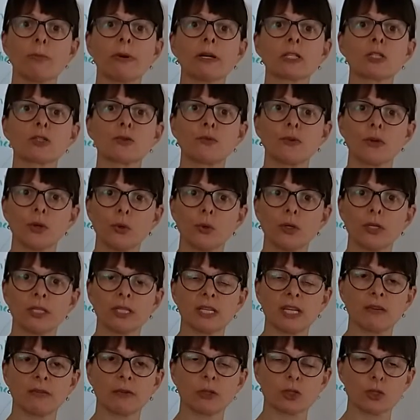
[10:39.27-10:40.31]
much
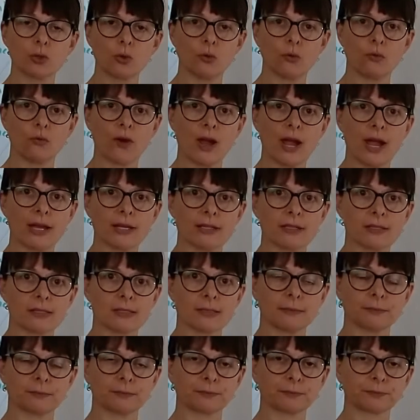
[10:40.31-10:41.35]
fluid given too
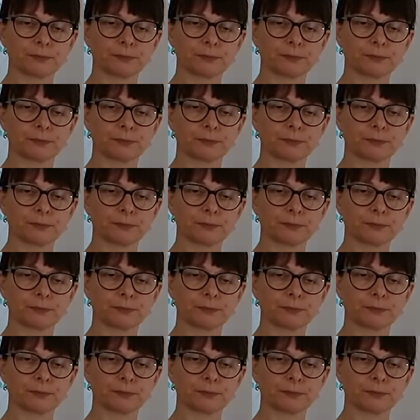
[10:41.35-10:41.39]
fast